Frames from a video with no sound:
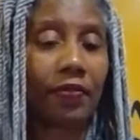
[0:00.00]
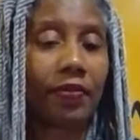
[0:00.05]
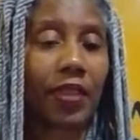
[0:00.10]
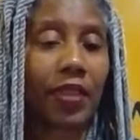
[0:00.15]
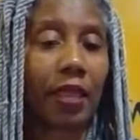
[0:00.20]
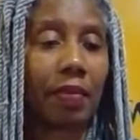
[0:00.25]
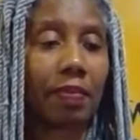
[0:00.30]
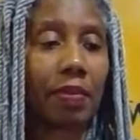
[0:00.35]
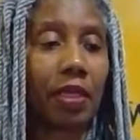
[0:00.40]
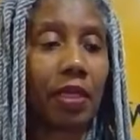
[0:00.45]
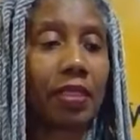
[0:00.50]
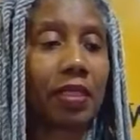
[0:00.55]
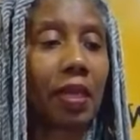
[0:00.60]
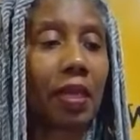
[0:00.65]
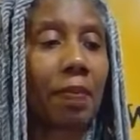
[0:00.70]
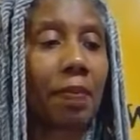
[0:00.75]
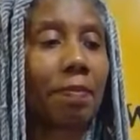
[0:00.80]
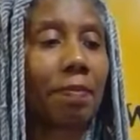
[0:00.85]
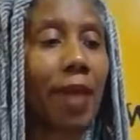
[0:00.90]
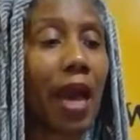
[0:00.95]
That means
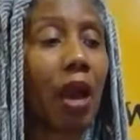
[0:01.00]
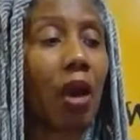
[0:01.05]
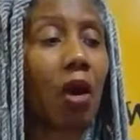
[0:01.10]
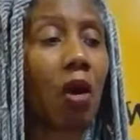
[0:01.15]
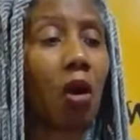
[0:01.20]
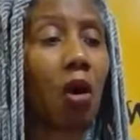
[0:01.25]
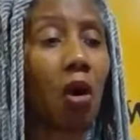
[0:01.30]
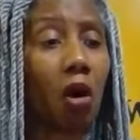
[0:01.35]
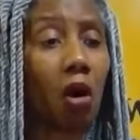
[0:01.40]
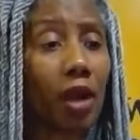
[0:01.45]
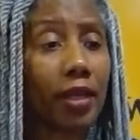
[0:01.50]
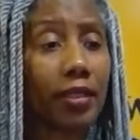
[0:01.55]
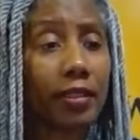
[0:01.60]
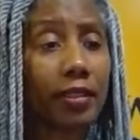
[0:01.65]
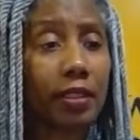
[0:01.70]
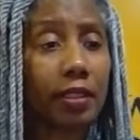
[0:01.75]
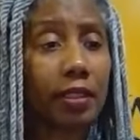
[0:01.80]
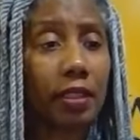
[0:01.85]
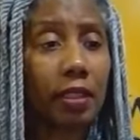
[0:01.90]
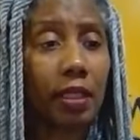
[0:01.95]
that my
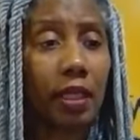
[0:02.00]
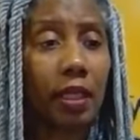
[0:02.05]
heart